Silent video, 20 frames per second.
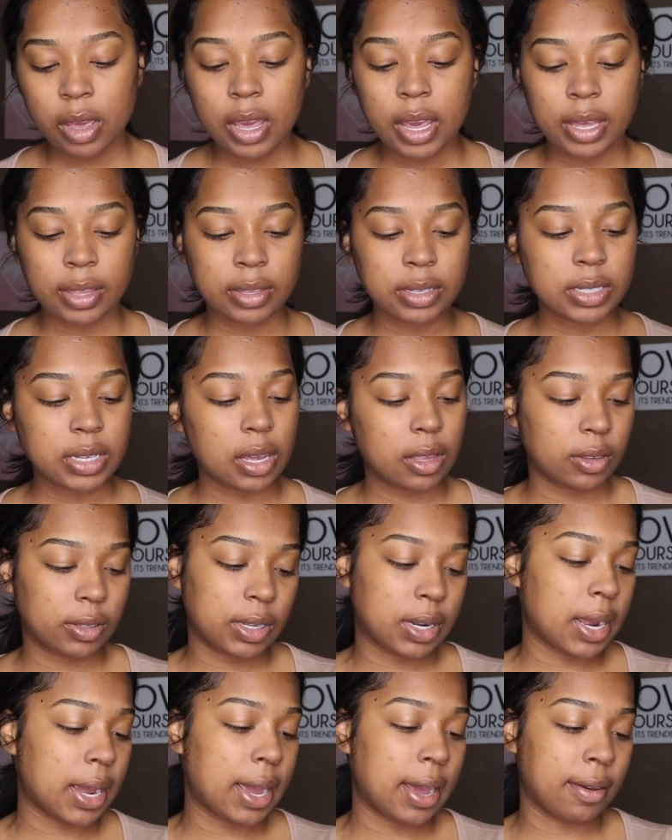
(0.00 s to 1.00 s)
And this color
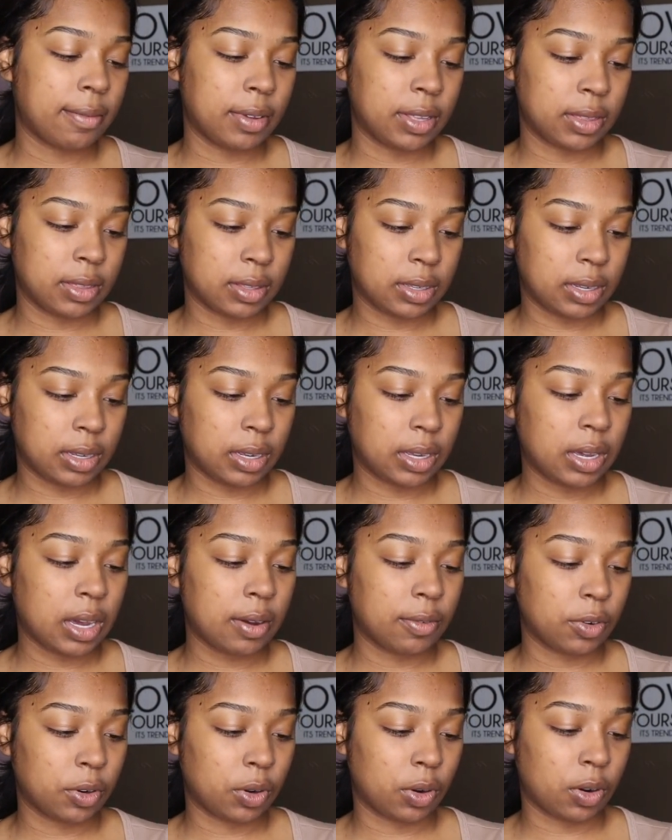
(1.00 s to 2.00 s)
that I have in the
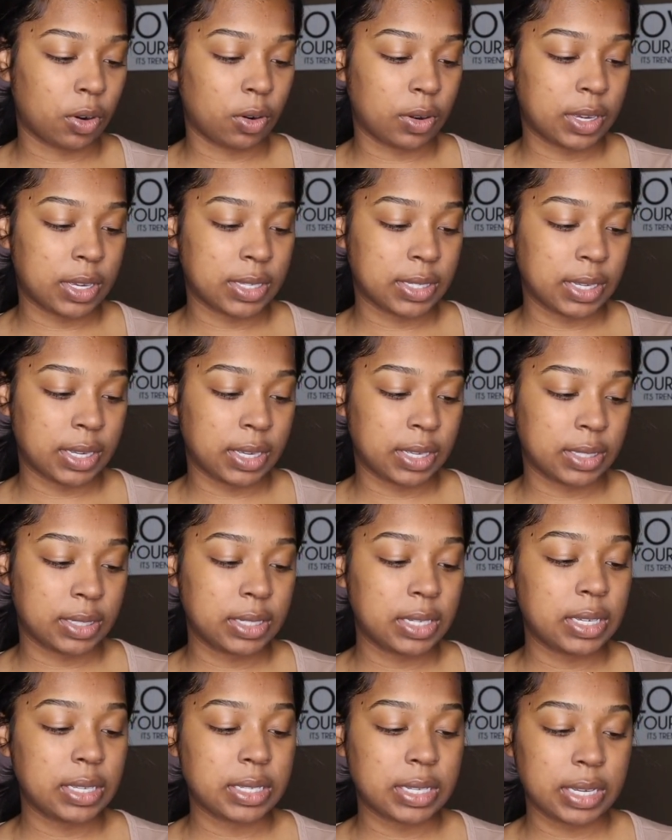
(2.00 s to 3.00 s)
CoverGirl is in
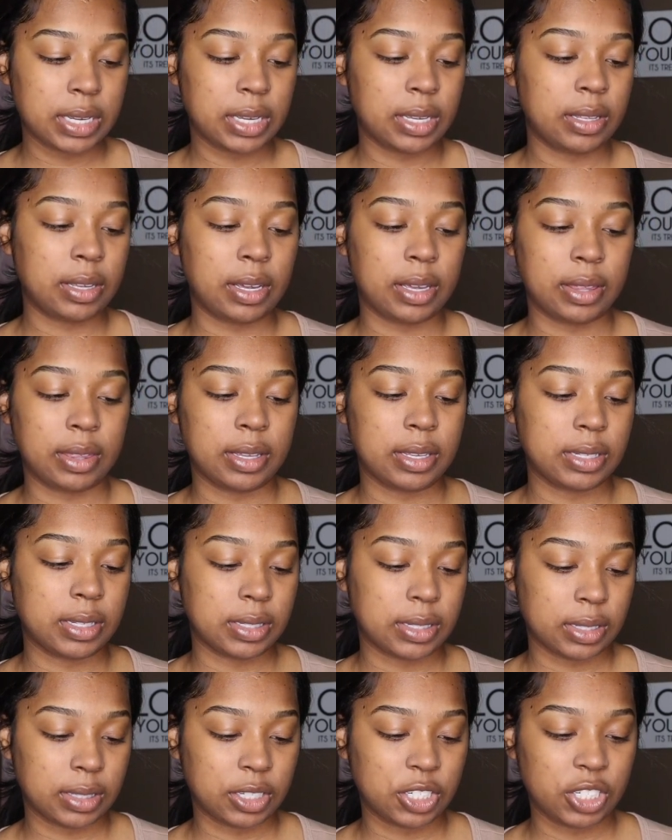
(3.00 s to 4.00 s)
T10, and this
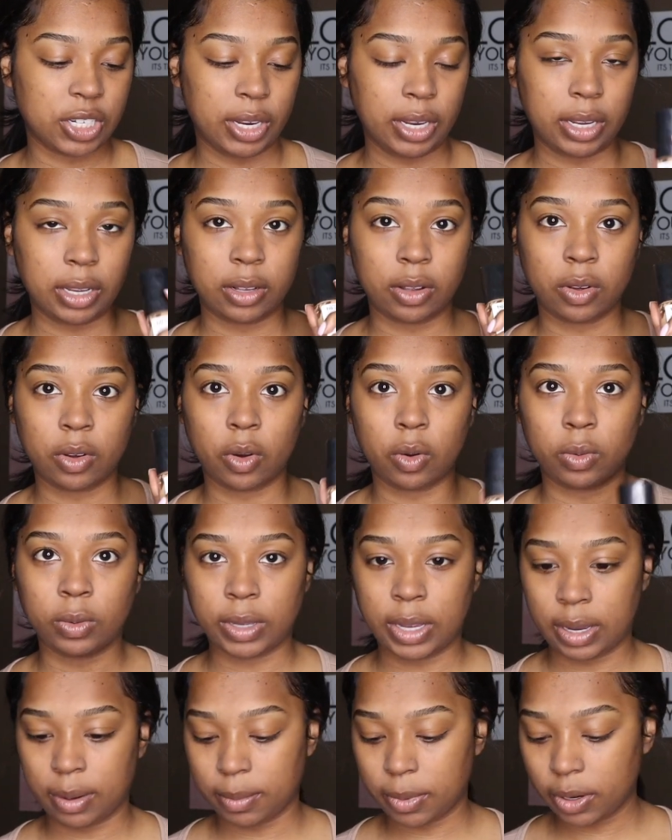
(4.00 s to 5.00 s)
is in the shade Golden
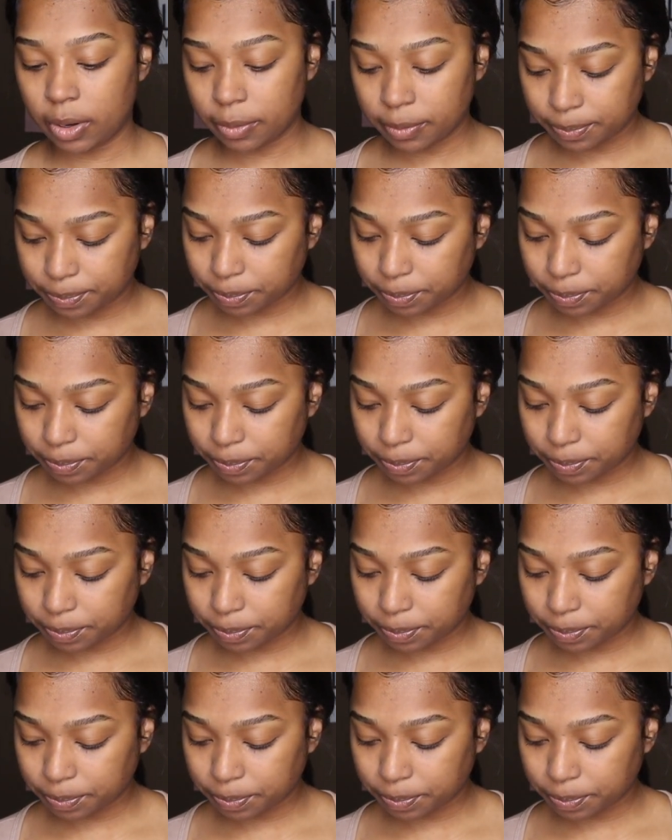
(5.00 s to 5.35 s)
Amber.